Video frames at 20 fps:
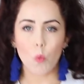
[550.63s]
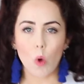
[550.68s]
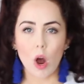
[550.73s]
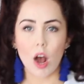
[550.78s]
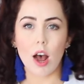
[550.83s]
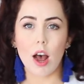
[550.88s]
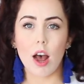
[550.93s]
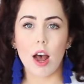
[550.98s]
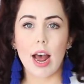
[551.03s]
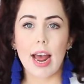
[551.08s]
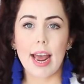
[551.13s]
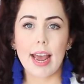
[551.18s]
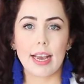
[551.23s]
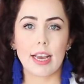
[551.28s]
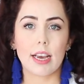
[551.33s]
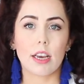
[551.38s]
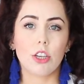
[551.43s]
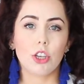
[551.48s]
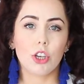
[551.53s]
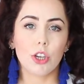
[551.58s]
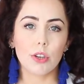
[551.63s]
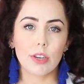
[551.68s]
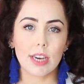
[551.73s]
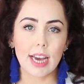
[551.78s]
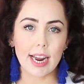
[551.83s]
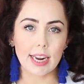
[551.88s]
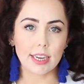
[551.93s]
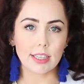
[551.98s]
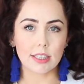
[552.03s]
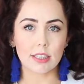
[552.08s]
were a
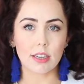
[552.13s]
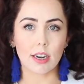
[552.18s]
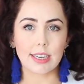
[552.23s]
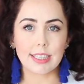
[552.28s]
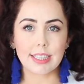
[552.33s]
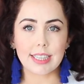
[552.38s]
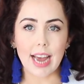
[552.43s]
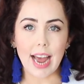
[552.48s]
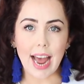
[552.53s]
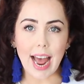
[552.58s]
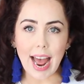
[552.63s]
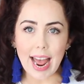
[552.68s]
UK size